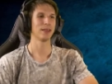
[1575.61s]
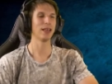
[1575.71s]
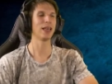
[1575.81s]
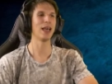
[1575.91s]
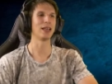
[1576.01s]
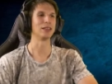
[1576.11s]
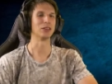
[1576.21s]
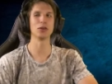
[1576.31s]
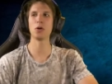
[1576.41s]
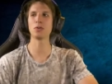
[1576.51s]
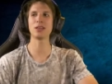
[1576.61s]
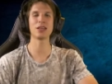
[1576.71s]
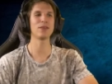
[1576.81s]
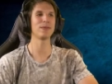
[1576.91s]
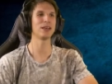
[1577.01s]
Again, you only
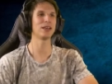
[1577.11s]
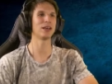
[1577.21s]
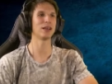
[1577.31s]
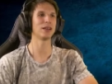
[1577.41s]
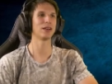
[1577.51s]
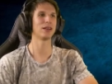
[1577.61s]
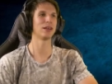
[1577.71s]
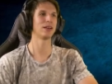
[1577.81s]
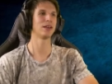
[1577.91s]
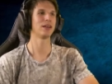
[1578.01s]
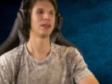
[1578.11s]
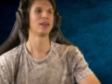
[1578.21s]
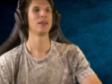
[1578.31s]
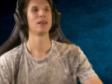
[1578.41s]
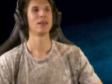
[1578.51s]
give me
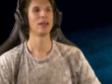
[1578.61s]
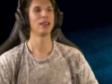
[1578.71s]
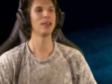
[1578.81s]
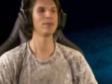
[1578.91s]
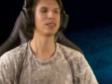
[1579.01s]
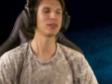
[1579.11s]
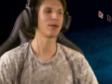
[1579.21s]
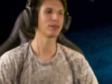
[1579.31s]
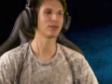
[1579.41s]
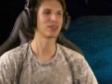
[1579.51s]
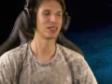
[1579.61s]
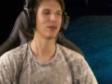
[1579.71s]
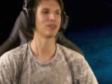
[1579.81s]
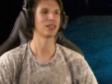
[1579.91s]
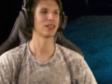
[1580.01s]
a limited amount of
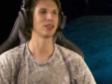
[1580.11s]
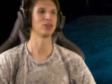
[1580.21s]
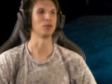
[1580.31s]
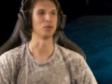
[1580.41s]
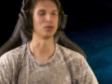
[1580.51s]
stuff that I can do,